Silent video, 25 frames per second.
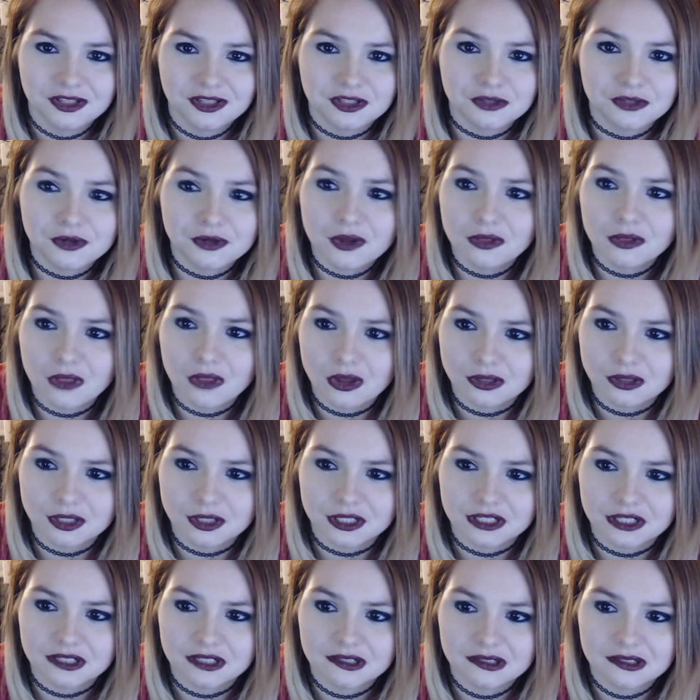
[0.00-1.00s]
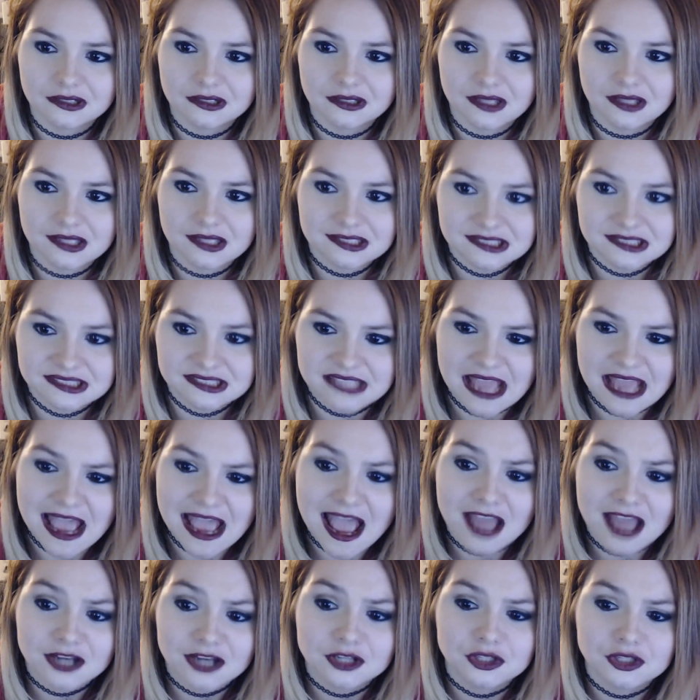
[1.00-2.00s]
You're no longer
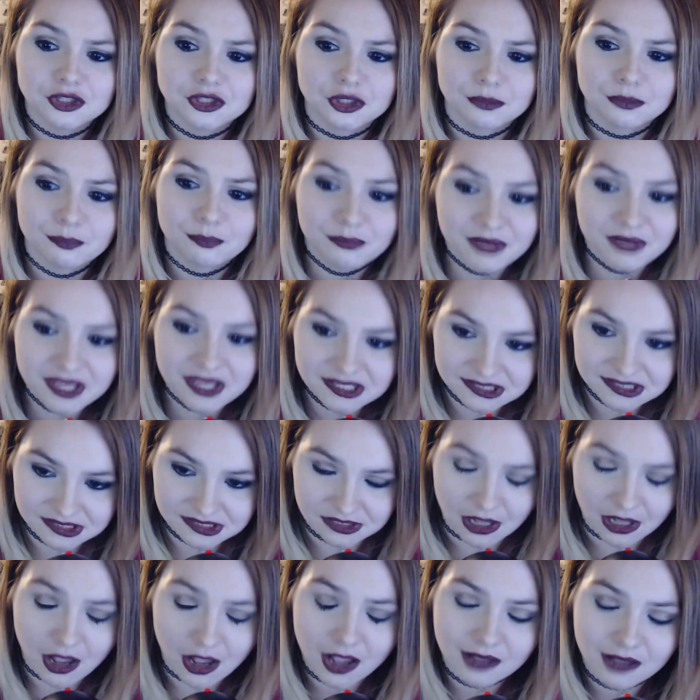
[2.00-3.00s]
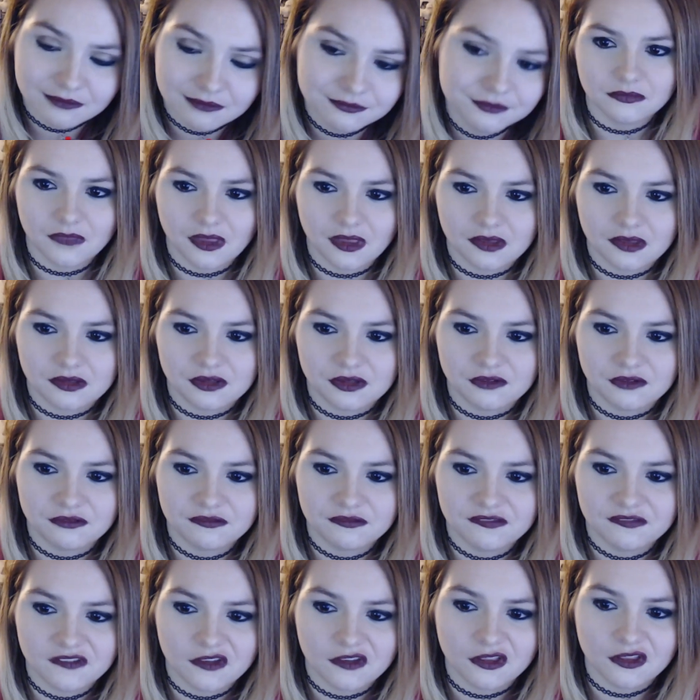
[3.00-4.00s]
sad. You're pissed off and you
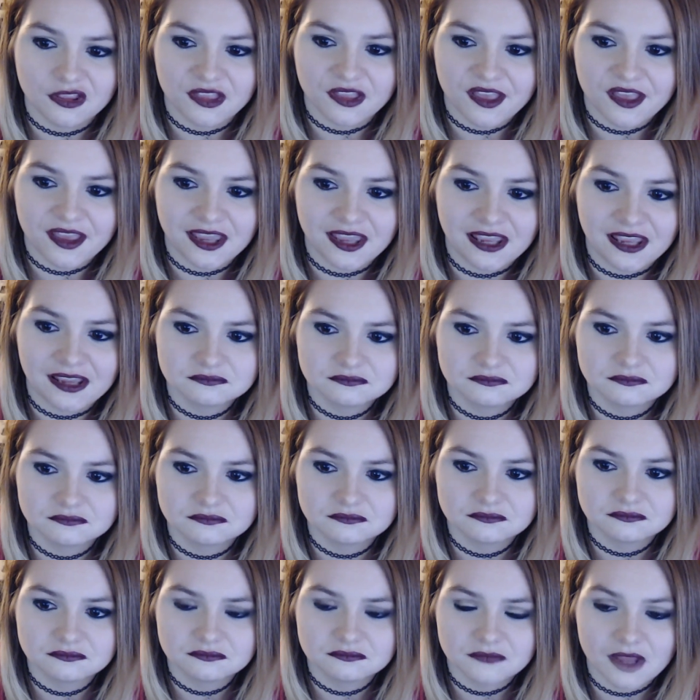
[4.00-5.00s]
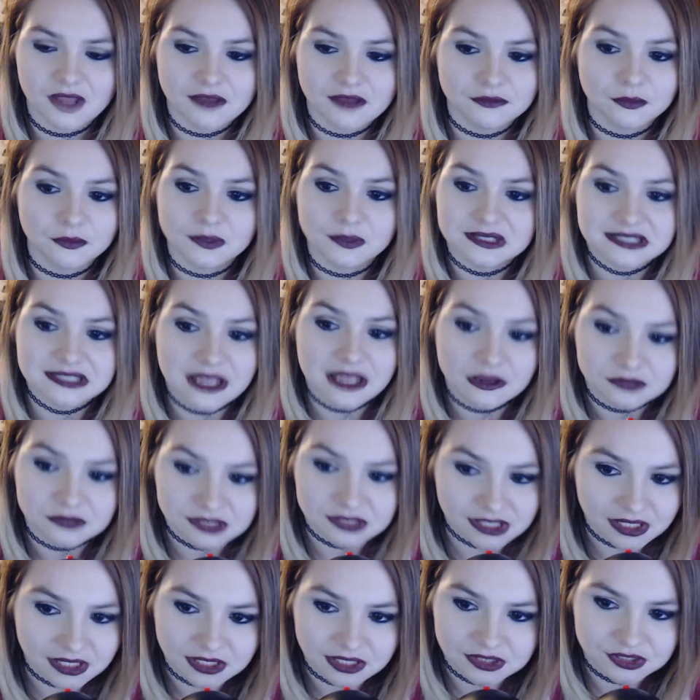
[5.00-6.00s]
feel like everyone's out to
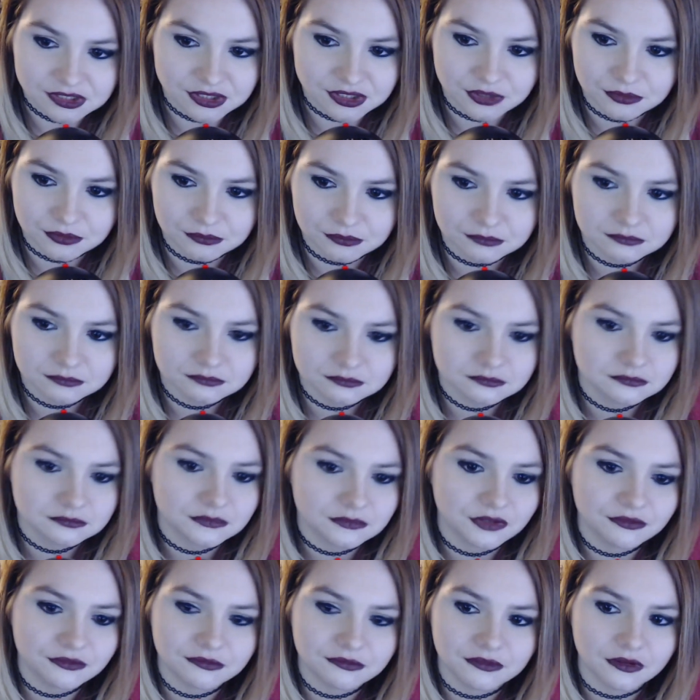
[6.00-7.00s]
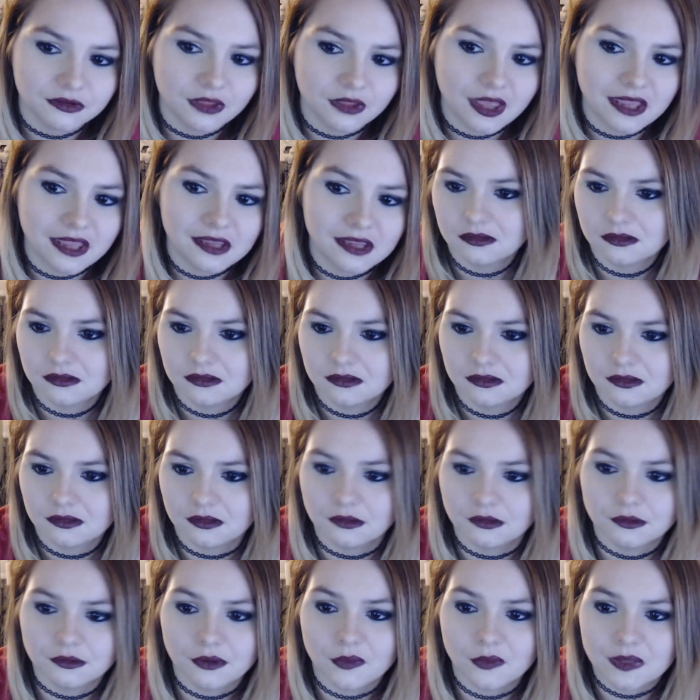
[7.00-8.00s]
get you. You feel like
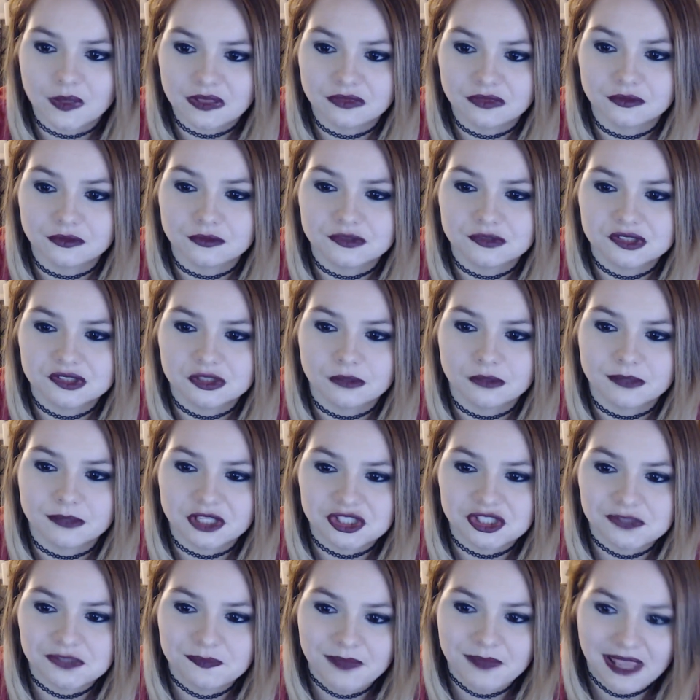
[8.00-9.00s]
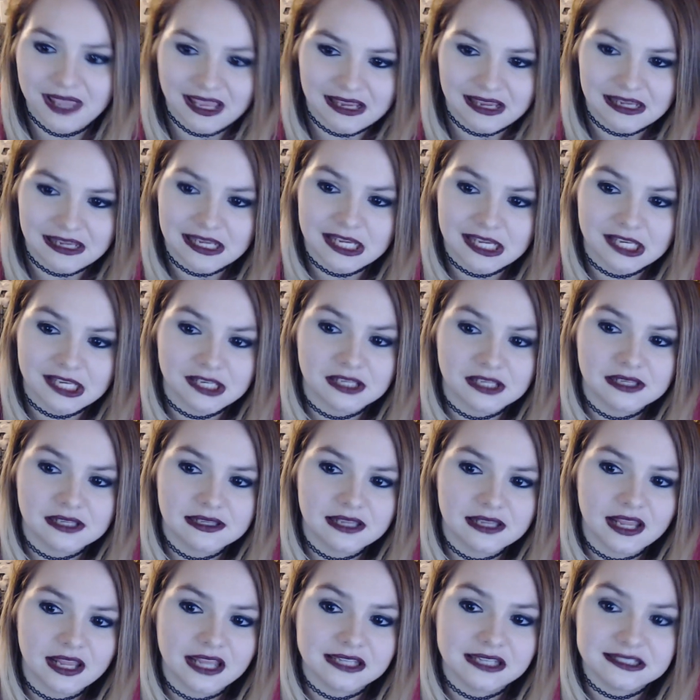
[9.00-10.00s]
you're going through so much pain
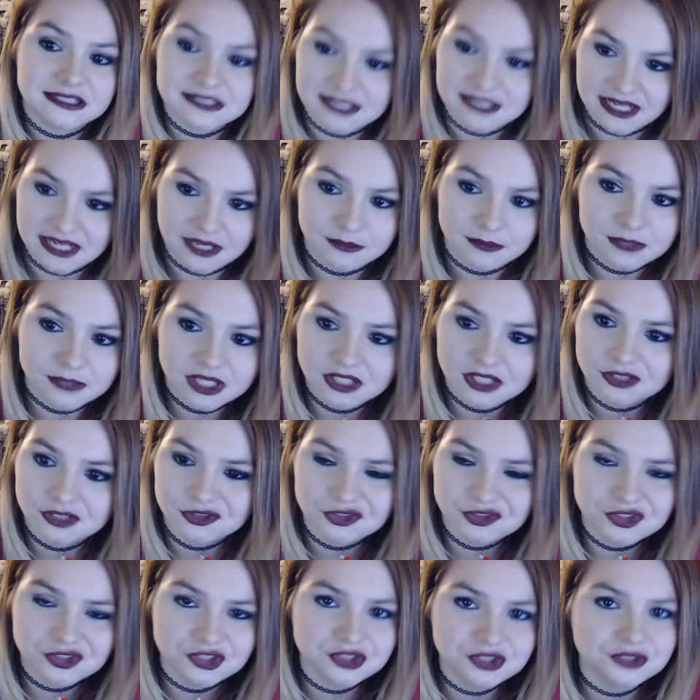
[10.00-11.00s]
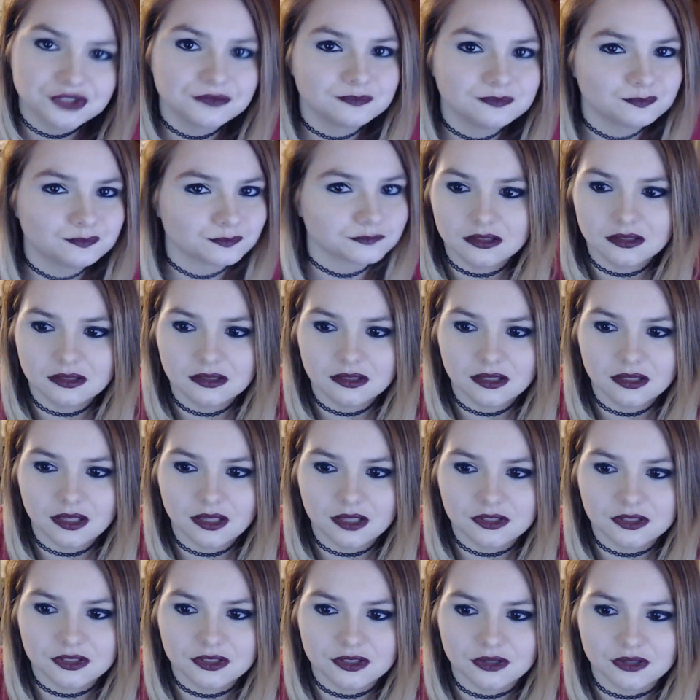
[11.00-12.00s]
and damage
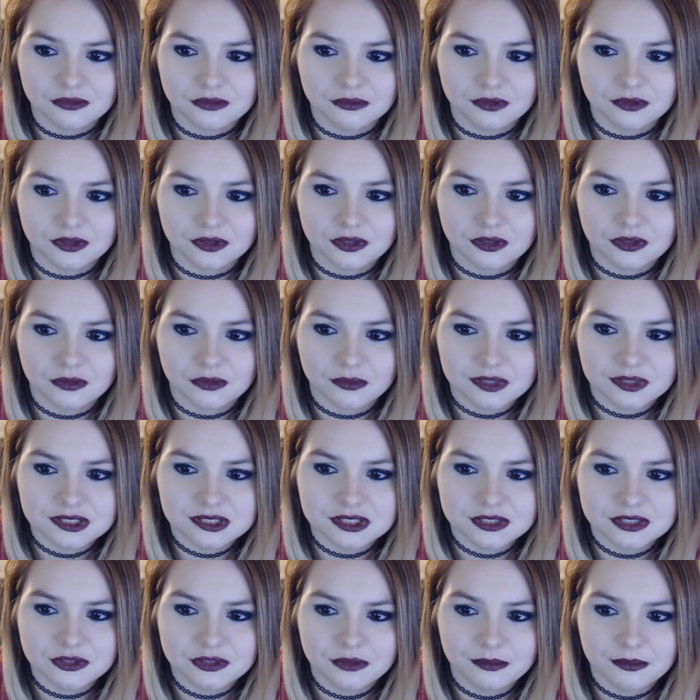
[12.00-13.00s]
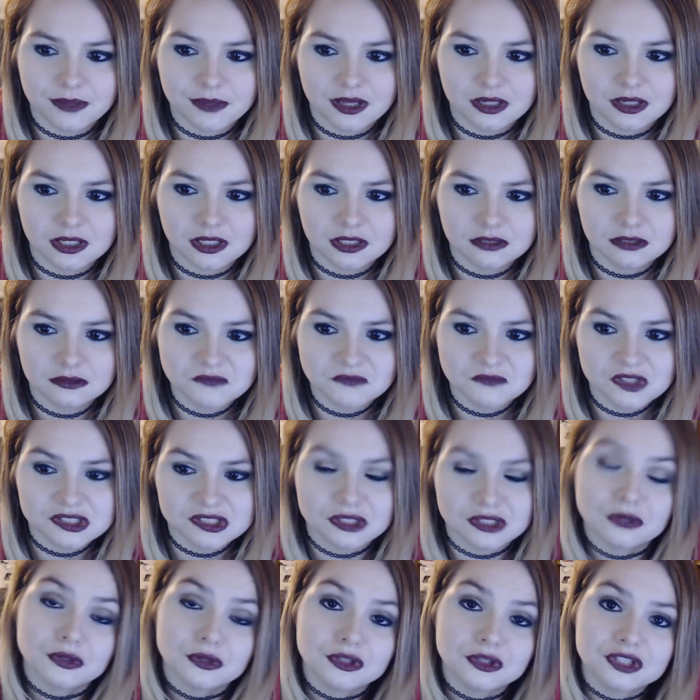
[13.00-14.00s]
and you don't really know what to do about it.
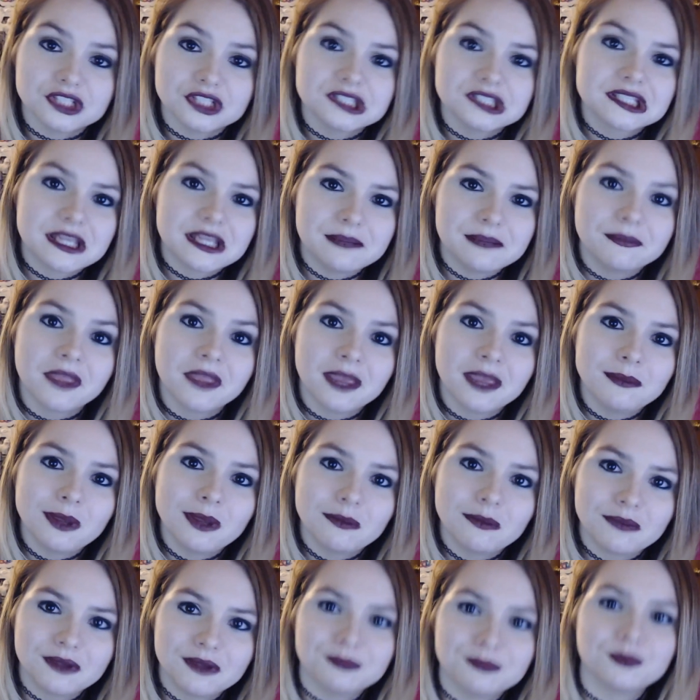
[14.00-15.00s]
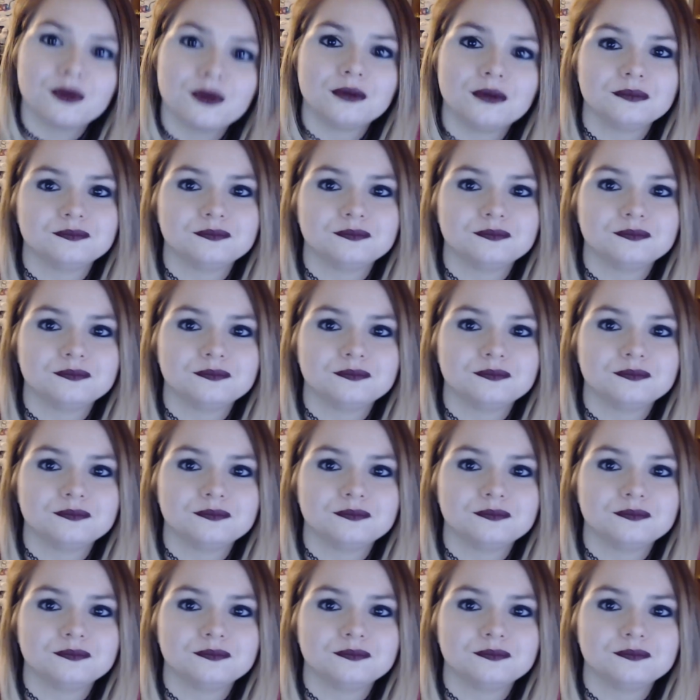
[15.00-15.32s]
So you just keep blaming people.